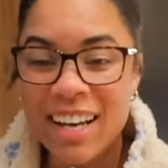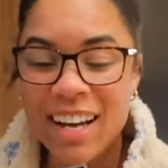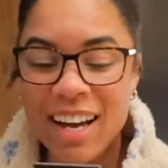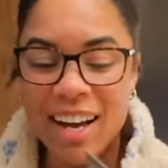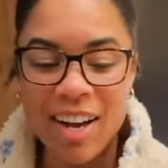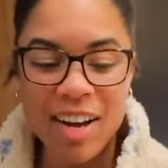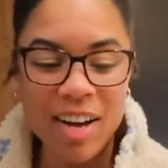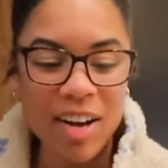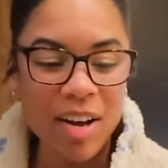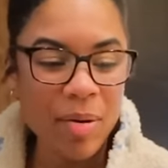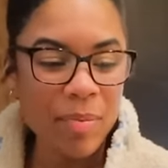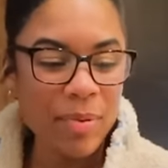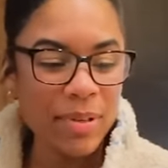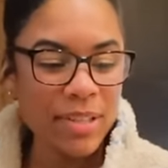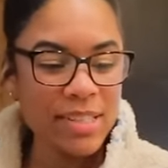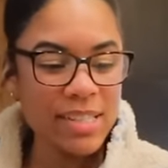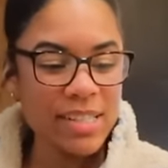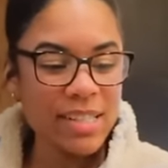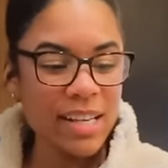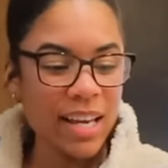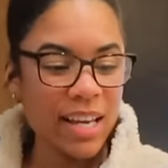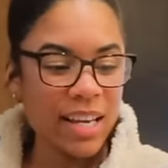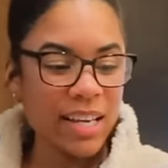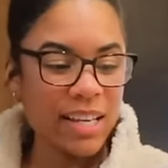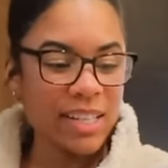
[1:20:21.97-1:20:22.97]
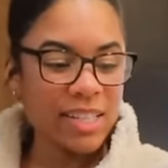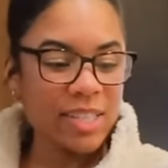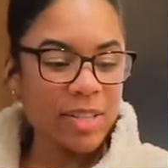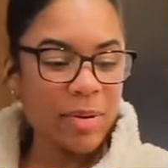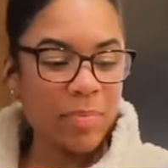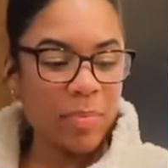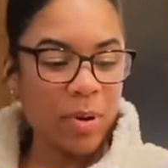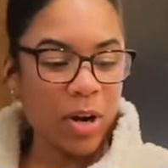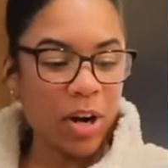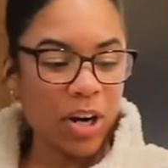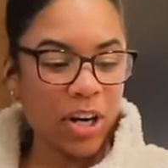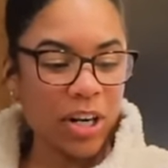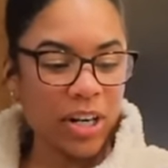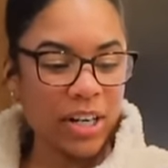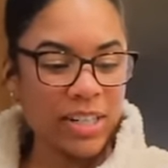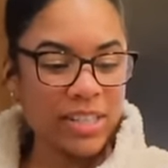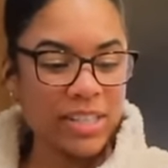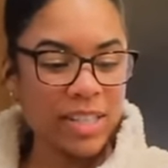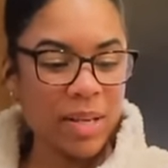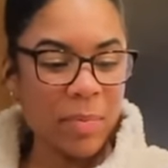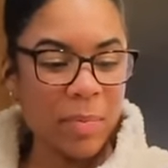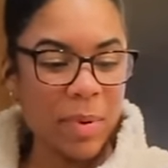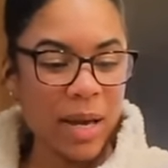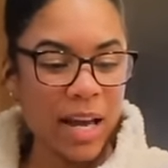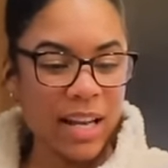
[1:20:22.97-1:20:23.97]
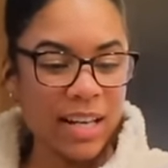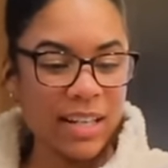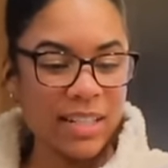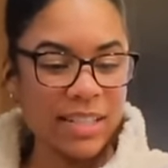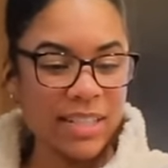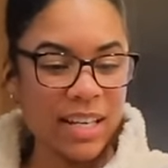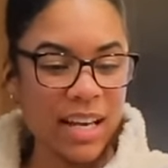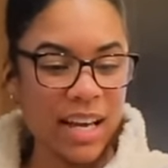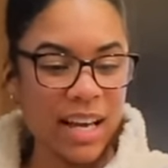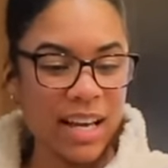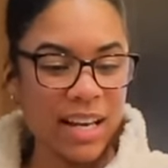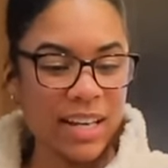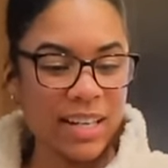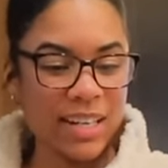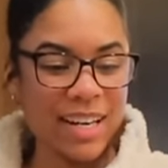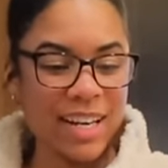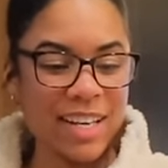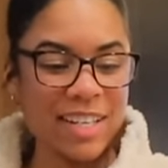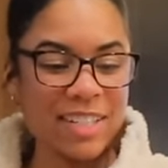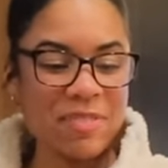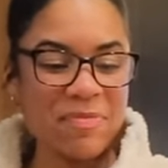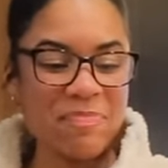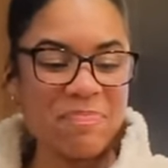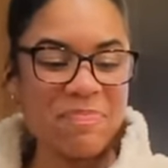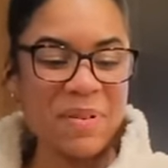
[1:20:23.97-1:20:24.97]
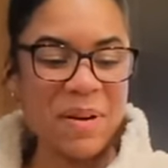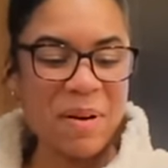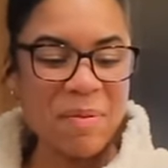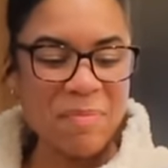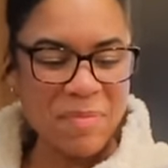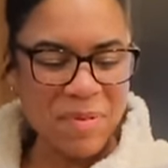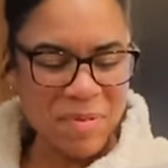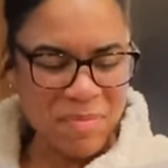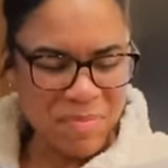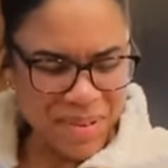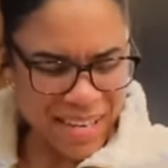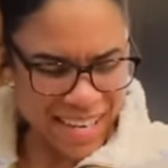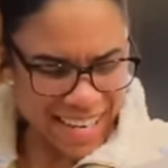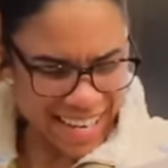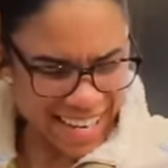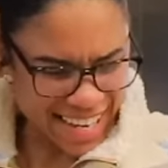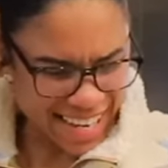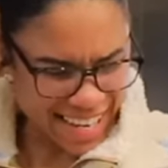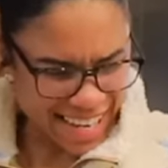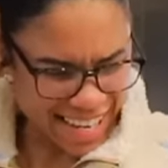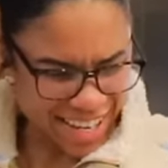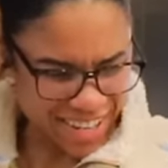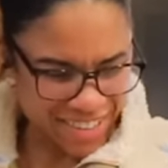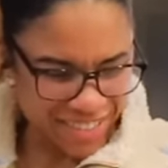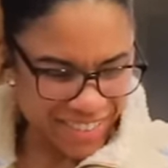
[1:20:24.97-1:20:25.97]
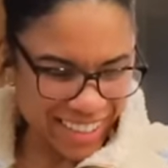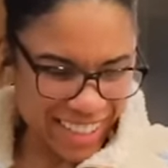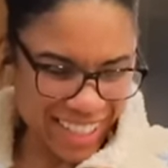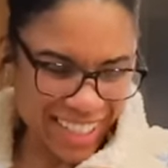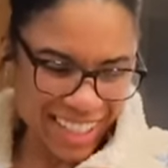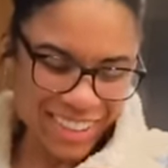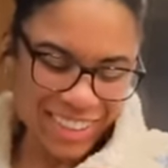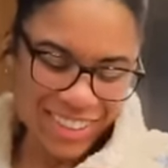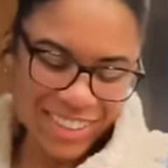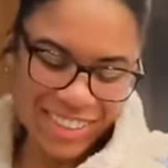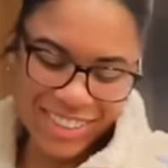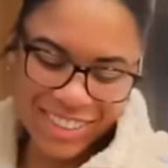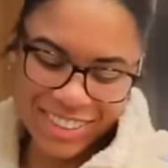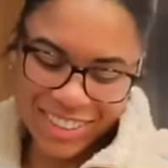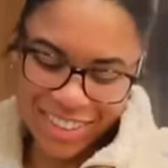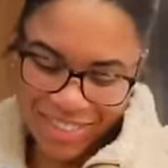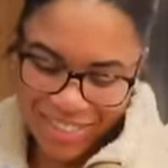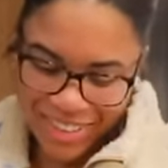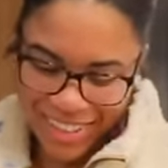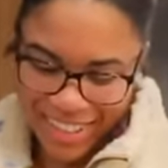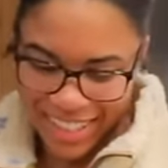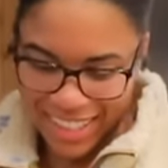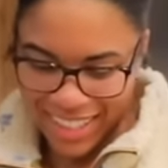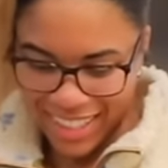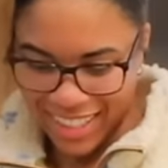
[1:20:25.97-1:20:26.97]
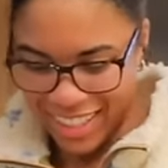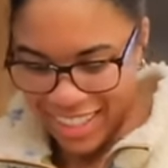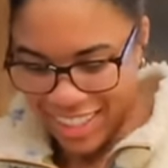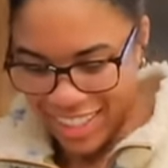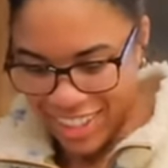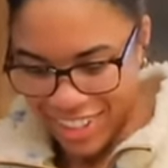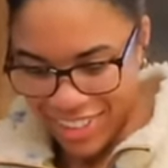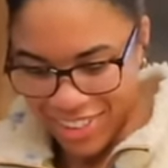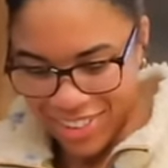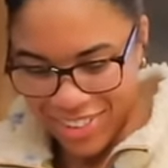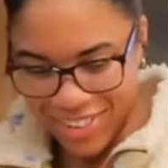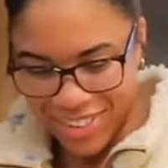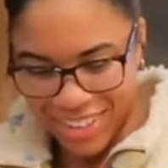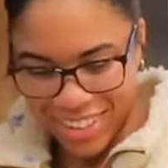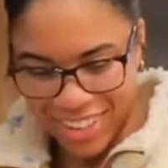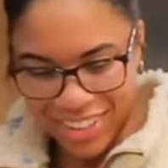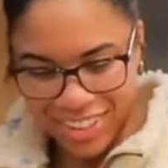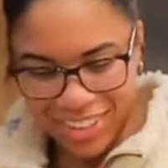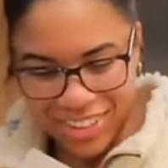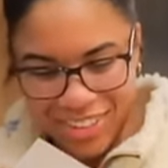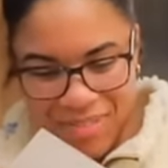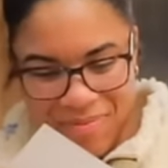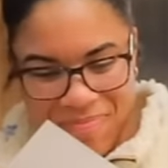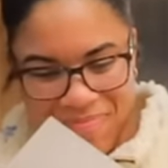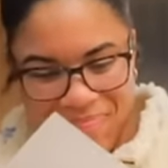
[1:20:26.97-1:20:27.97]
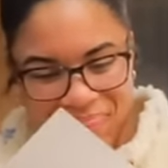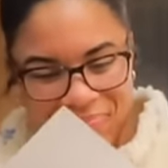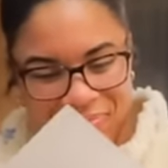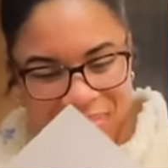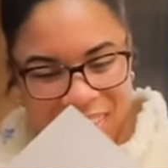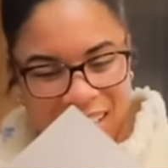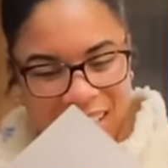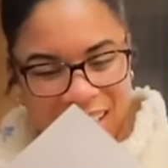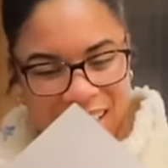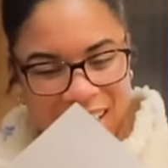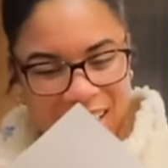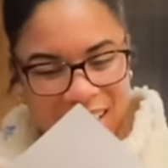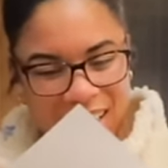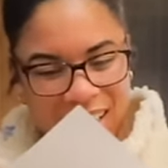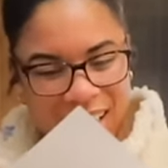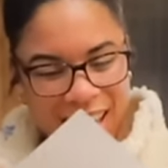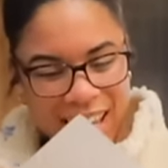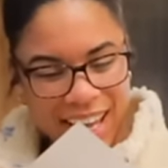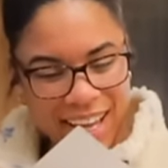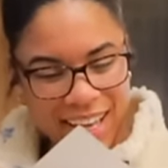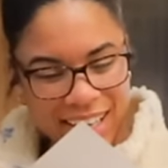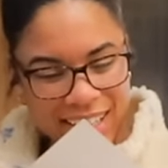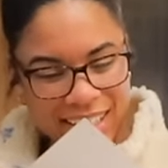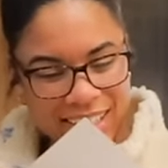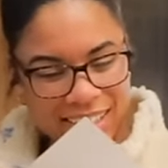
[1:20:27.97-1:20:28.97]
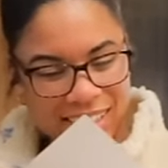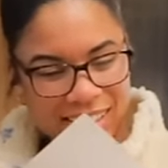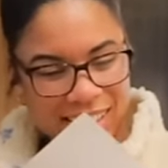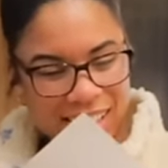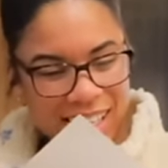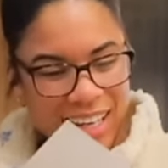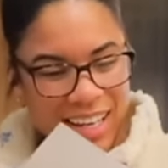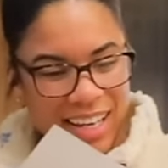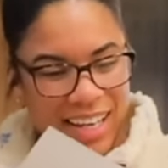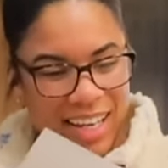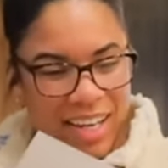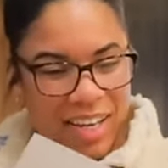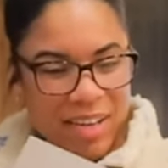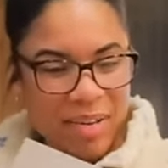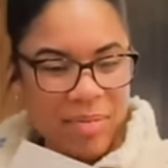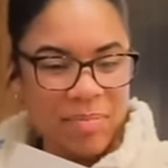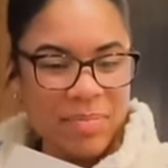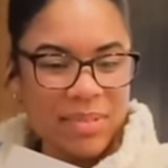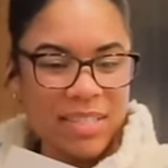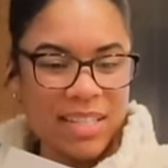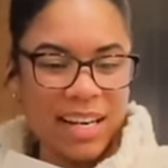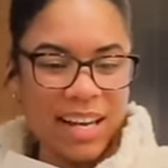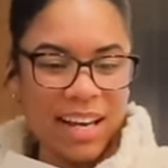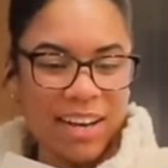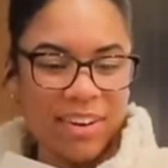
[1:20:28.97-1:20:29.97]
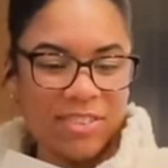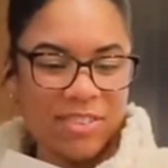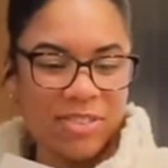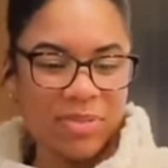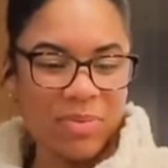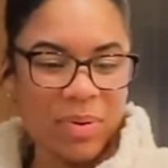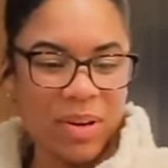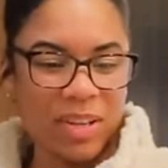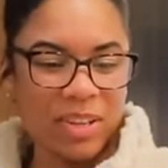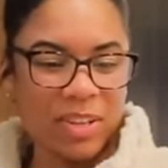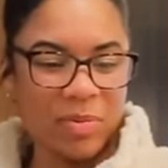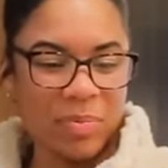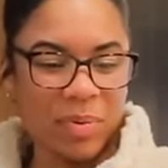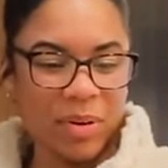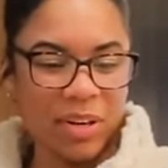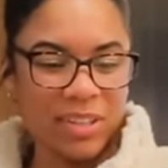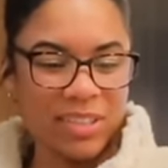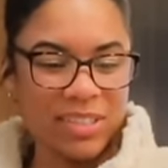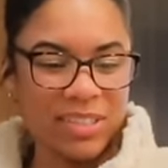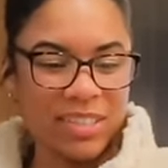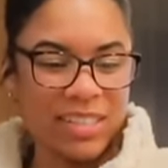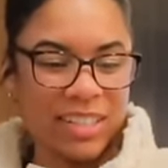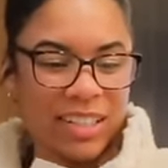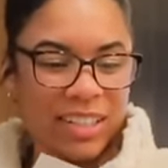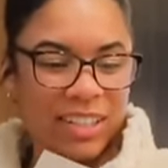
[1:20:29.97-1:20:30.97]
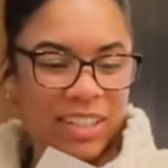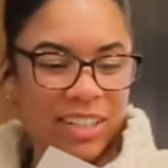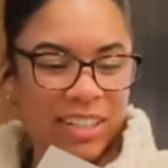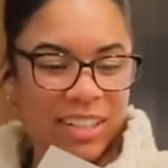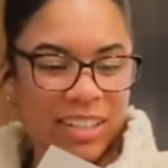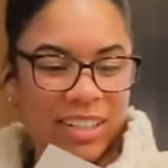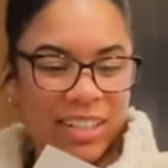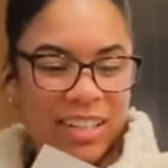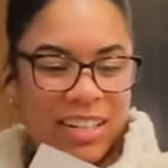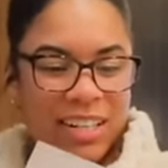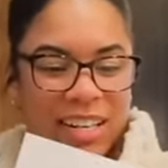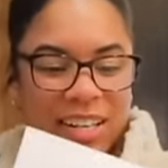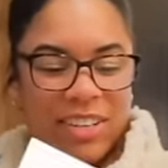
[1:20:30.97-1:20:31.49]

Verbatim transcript: Um, it says Parks, Ballentine, it has a bumblebee. Oh my God, there's so many cute little uh, Haites, a hymns, and how's a weather part sticker.